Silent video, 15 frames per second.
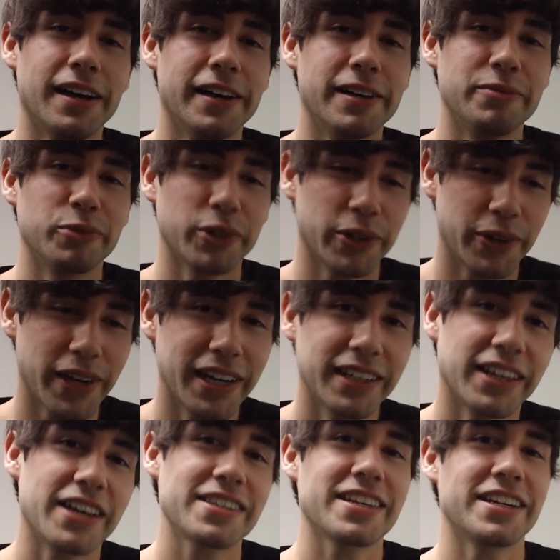Um, we're located
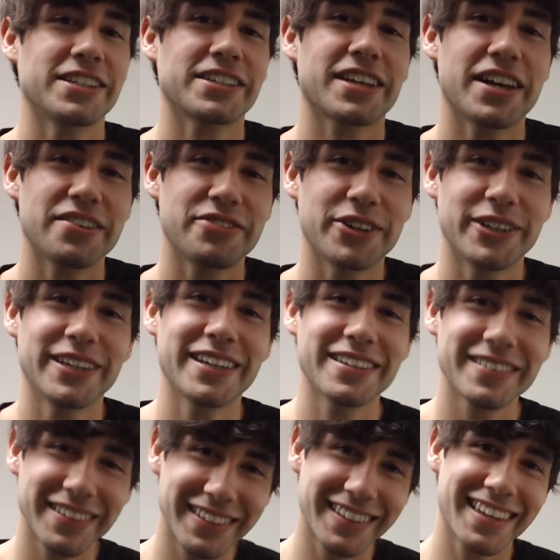in Los Angeles, California.
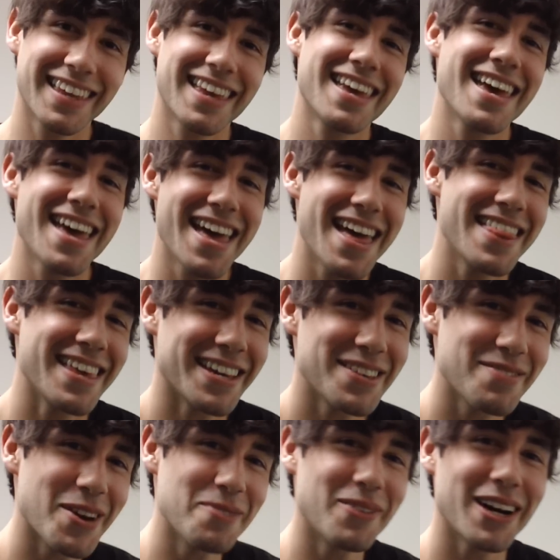Thank
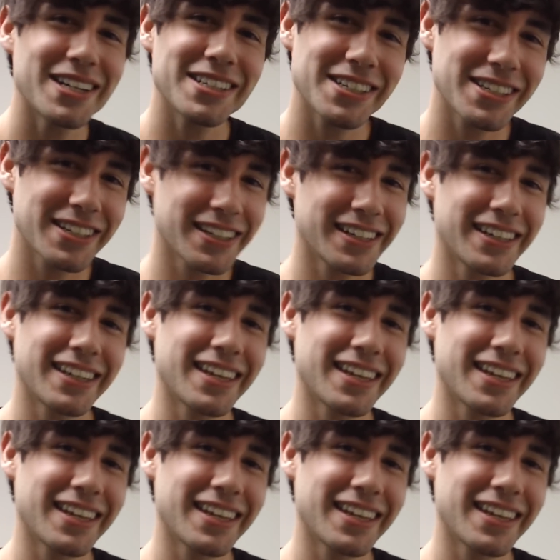you very much.